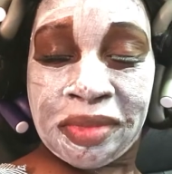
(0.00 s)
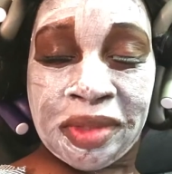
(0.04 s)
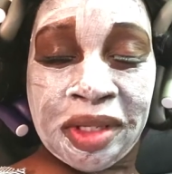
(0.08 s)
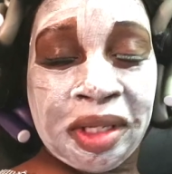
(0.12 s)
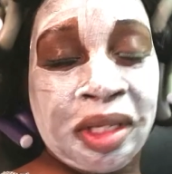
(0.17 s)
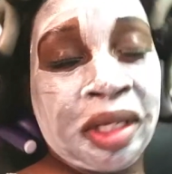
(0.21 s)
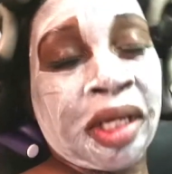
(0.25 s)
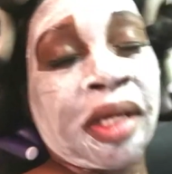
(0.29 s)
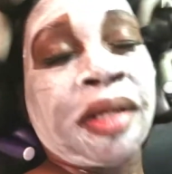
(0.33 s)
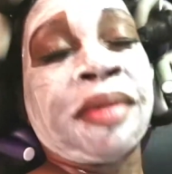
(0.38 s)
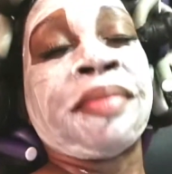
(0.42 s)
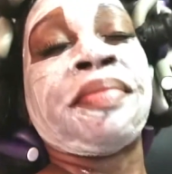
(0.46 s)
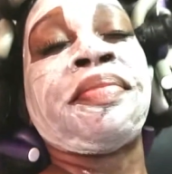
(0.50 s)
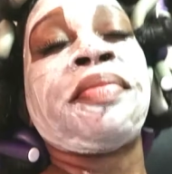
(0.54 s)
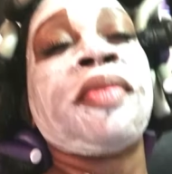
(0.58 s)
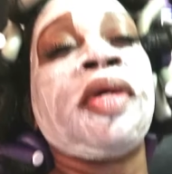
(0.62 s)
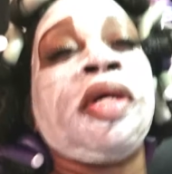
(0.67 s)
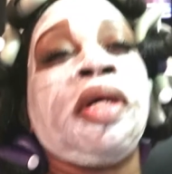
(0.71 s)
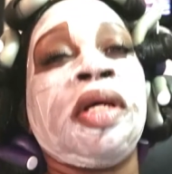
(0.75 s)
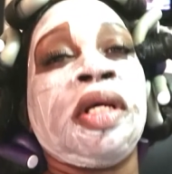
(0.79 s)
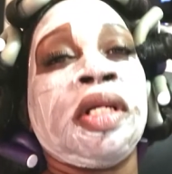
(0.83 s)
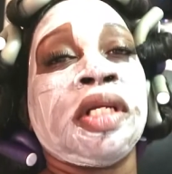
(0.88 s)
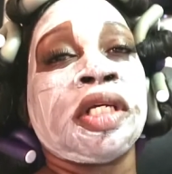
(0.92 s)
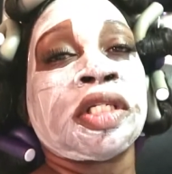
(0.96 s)
yeah,
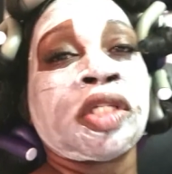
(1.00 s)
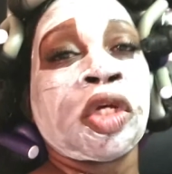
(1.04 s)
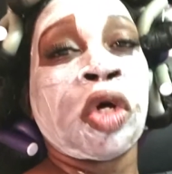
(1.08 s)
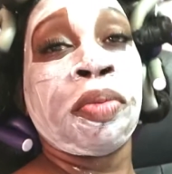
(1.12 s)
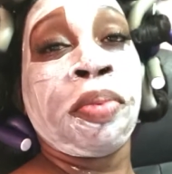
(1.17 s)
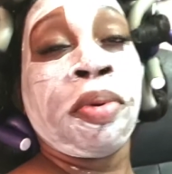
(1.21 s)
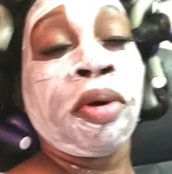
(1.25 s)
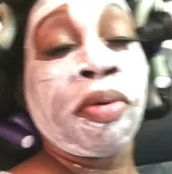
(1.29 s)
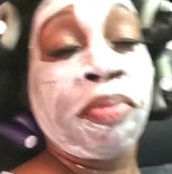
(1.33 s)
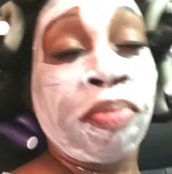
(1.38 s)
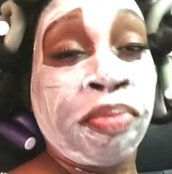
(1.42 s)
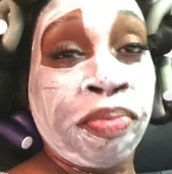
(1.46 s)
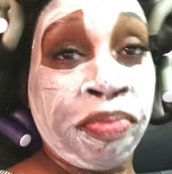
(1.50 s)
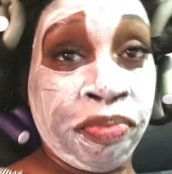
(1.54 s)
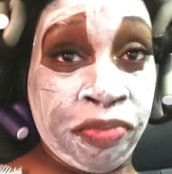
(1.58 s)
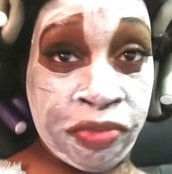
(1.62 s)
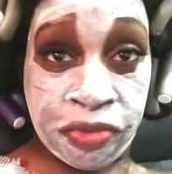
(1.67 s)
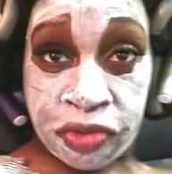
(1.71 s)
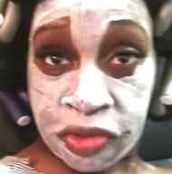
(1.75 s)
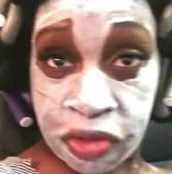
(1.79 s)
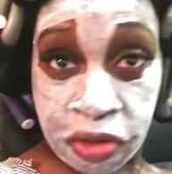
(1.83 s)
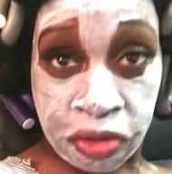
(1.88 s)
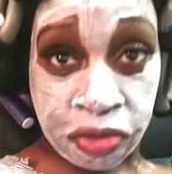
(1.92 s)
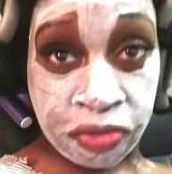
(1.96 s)
let's hope
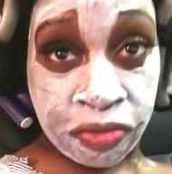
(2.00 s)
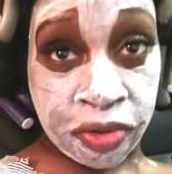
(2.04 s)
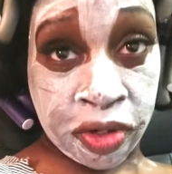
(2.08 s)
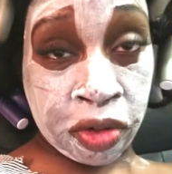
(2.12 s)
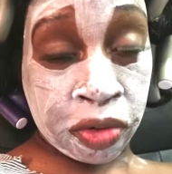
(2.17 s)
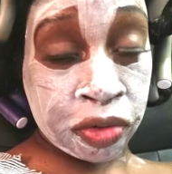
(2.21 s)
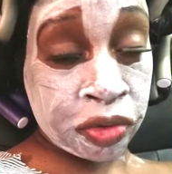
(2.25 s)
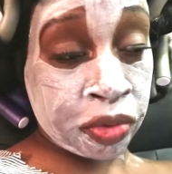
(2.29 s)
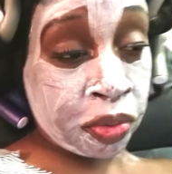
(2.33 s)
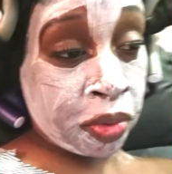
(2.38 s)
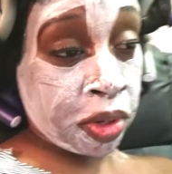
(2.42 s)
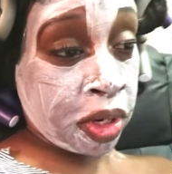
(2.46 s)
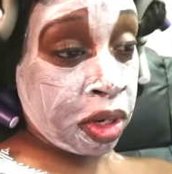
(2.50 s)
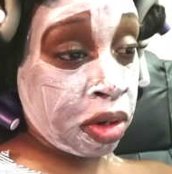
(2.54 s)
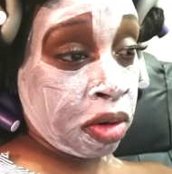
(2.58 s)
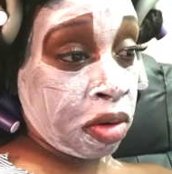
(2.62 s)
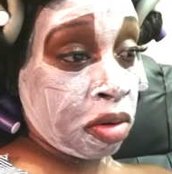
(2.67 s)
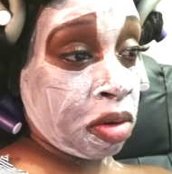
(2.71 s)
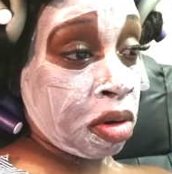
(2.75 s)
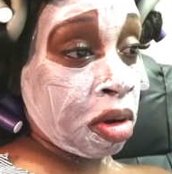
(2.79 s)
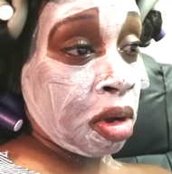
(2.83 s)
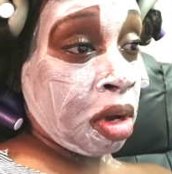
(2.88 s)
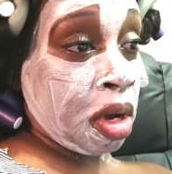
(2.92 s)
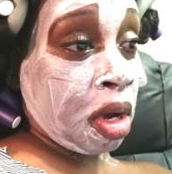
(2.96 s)
surgery goes
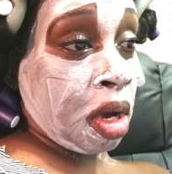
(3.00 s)
well.